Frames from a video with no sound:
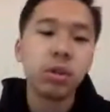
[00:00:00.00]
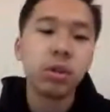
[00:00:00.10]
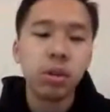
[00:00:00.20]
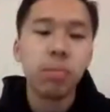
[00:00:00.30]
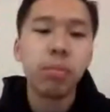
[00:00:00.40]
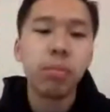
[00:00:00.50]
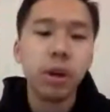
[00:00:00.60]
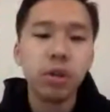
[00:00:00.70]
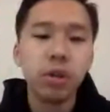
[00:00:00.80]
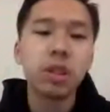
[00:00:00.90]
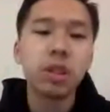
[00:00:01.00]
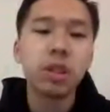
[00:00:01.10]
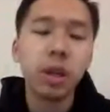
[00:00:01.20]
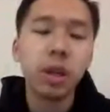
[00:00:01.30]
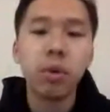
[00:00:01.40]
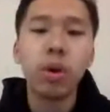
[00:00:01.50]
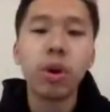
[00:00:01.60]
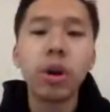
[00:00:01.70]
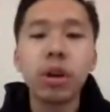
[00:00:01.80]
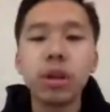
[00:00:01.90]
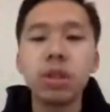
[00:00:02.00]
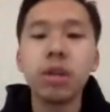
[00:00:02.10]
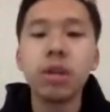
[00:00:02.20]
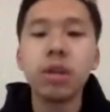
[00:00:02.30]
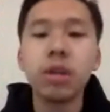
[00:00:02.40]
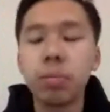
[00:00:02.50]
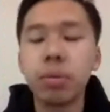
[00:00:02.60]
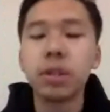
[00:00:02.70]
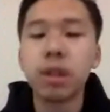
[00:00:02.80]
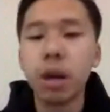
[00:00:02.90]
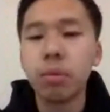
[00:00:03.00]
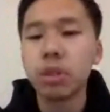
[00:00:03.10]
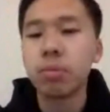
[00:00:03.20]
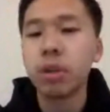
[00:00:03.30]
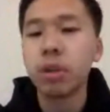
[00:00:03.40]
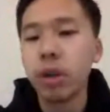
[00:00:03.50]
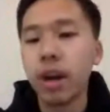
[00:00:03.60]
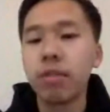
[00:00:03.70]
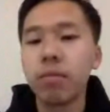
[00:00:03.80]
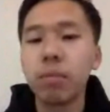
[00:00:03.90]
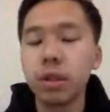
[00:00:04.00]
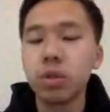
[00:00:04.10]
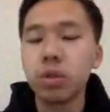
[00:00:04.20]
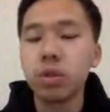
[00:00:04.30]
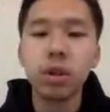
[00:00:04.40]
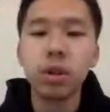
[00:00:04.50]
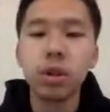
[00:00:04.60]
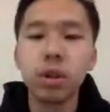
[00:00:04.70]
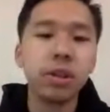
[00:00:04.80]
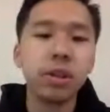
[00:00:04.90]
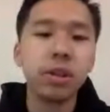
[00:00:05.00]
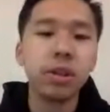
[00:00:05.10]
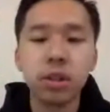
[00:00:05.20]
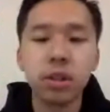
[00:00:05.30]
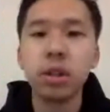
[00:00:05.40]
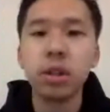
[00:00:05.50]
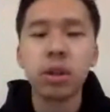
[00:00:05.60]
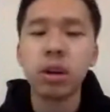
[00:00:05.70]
but you can spend more. It really depends on how much money you have, but $20 to $50 is a good starting point.